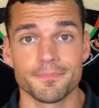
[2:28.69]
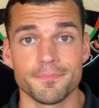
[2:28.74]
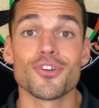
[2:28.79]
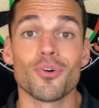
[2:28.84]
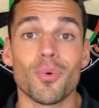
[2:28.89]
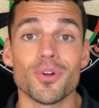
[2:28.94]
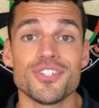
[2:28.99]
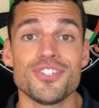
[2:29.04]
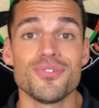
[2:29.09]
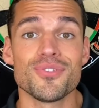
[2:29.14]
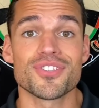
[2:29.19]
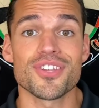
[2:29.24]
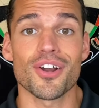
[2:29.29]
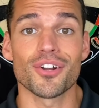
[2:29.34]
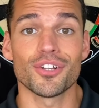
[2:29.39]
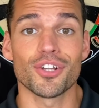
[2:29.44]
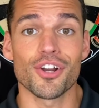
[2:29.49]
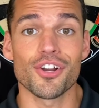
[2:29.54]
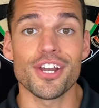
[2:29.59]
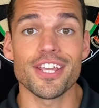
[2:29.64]
So once you
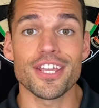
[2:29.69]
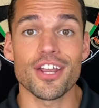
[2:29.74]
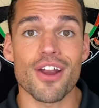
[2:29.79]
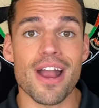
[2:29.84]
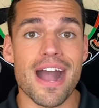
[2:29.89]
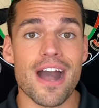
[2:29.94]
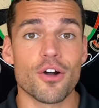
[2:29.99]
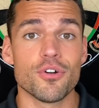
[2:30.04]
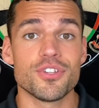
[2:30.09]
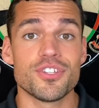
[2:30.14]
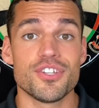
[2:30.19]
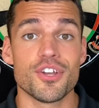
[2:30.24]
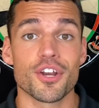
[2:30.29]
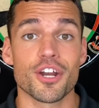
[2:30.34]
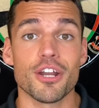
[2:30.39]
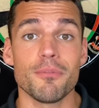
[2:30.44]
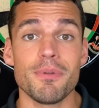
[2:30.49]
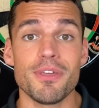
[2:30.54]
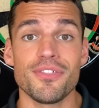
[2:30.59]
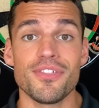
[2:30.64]
start learning your outs, you're
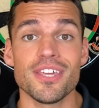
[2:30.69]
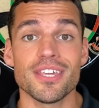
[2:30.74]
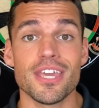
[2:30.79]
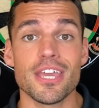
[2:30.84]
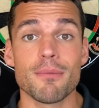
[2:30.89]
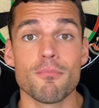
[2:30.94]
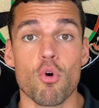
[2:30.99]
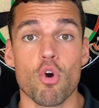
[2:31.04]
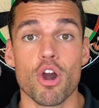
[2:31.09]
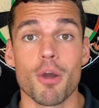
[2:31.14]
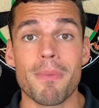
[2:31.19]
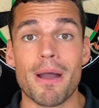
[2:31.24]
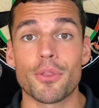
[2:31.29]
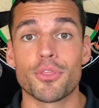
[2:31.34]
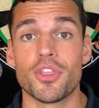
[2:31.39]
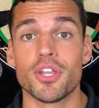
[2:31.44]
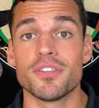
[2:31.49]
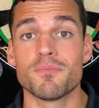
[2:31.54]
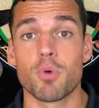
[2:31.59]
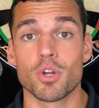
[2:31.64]
going to be thinking more
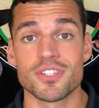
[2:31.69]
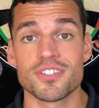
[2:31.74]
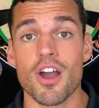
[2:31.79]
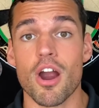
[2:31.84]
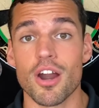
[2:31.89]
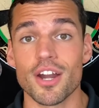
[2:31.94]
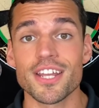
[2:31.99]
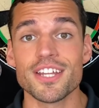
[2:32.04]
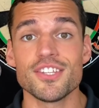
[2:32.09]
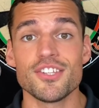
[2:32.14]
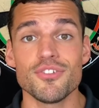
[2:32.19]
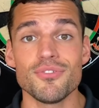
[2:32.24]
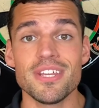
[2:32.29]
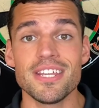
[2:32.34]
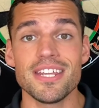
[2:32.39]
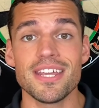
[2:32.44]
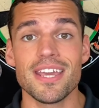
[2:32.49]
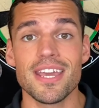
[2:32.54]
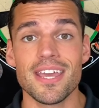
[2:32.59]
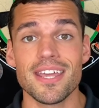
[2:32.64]
about what targets you
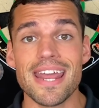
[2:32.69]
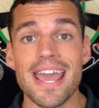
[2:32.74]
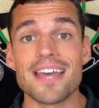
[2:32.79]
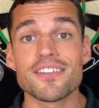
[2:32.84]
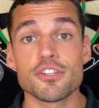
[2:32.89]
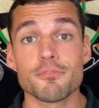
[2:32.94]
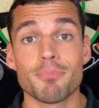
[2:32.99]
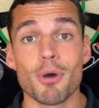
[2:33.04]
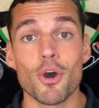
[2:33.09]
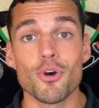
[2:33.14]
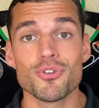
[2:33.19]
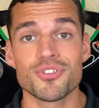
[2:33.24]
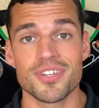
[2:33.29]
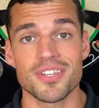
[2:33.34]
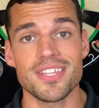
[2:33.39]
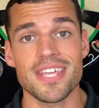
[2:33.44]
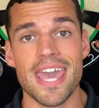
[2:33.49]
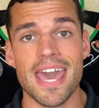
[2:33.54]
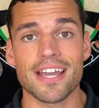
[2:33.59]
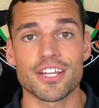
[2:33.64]
need to hit as opposed
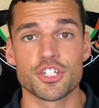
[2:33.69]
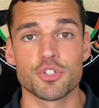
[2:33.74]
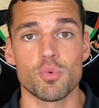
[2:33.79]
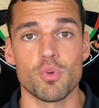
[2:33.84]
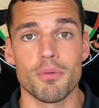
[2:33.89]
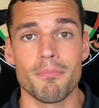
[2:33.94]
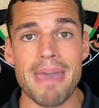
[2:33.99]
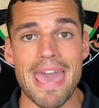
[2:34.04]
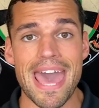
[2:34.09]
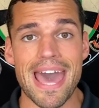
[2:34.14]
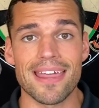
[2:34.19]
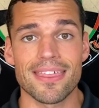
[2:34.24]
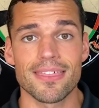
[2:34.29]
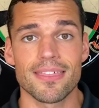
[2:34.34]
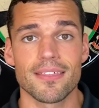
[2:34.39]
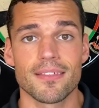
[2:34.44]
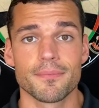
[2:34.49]
to the actual math.